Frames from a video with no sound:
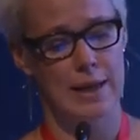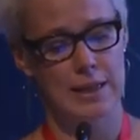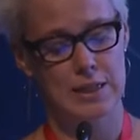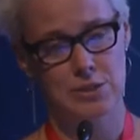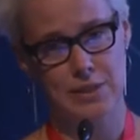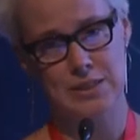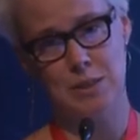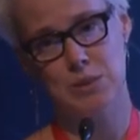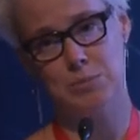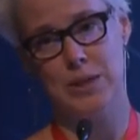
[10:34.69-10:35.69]
And there are
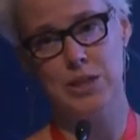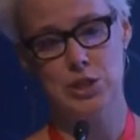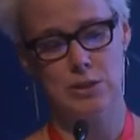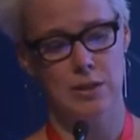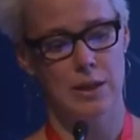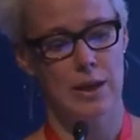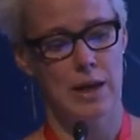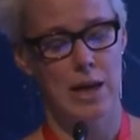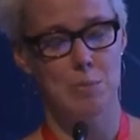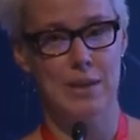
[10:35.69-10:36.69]
some special
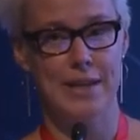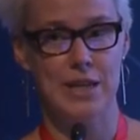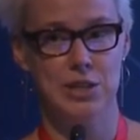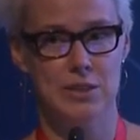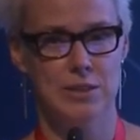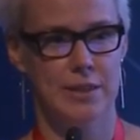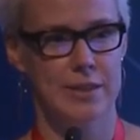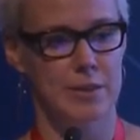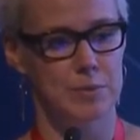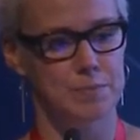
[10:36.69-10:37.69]
applications here.